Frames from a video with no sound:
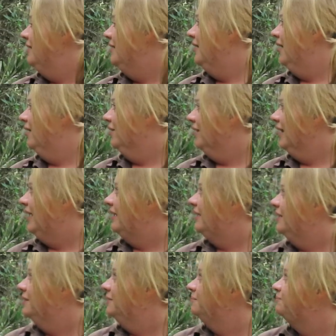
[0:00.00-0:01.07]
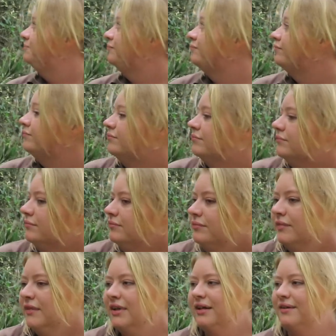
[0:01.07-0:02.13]
Now lichen,
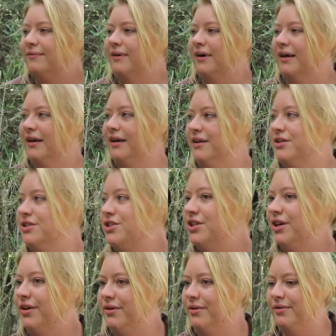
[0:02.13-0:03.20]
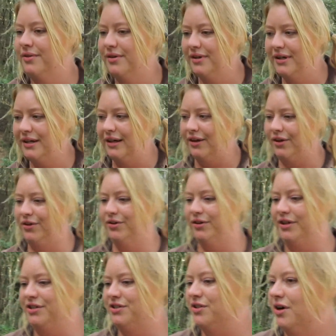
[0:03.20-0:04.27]
if I can show you a
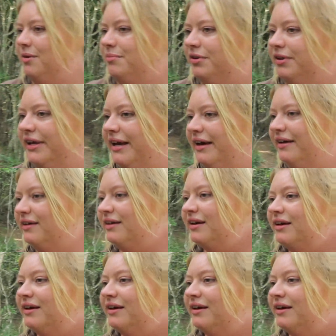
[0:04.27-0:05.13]
good example here,